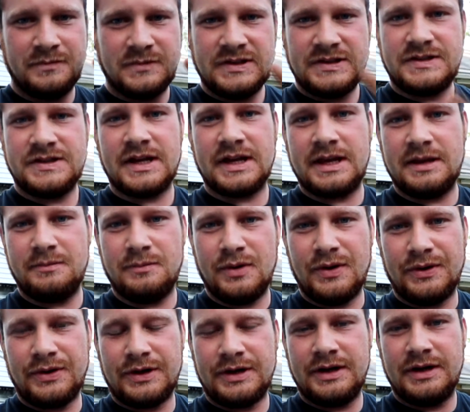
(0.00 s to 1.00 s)
Second
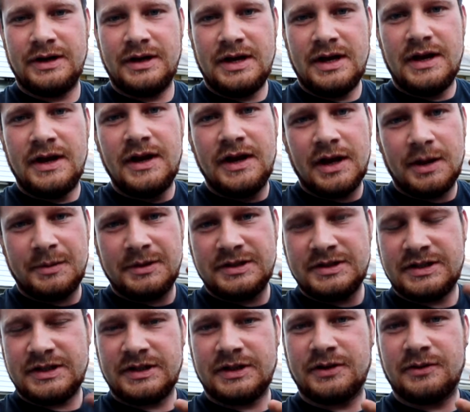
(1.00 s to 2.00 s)
motor. I've been
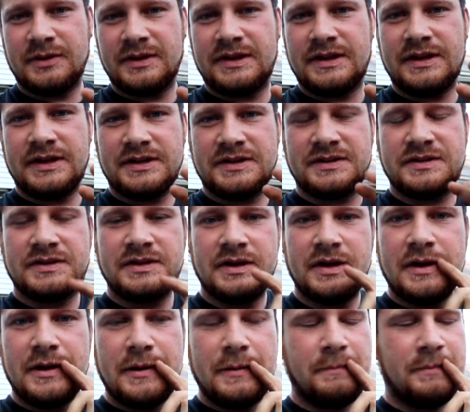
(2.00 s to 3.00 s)
dealing with this,
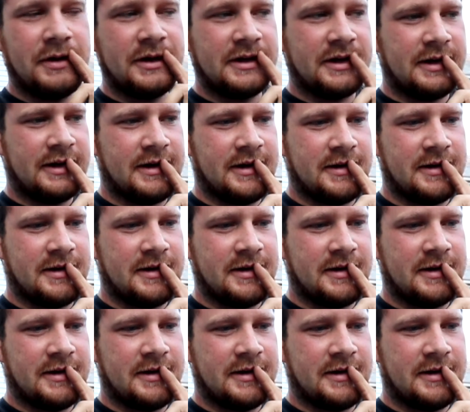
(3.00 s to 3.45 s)
but